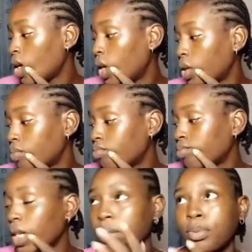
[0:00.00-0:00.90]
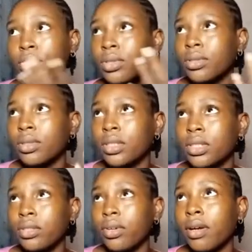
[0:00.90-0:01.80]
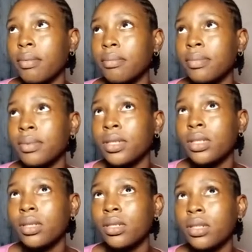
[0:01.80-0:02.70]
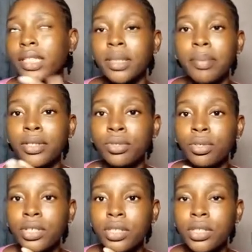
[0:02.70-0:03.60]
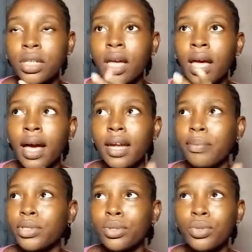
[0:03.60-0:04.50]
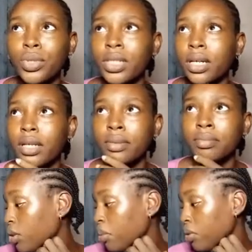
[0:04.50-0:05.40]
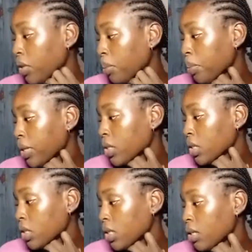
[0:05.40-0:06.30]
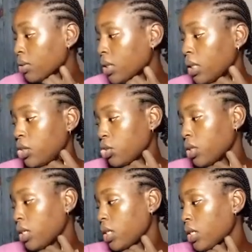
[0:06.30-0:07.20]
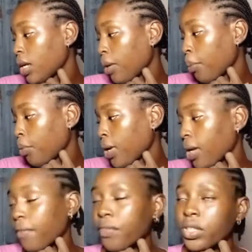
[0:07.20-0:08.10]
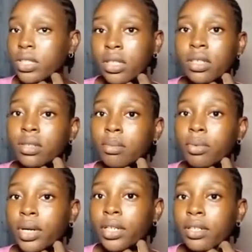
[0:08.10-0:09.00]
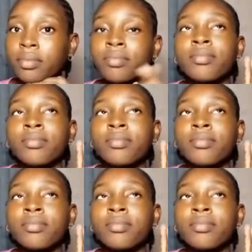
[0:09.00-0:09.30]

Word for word: um I didn't post on Instagram except my stories. I didn't post on Twitter. Top three: personal, daily journaling, and prayer first thing in the morning.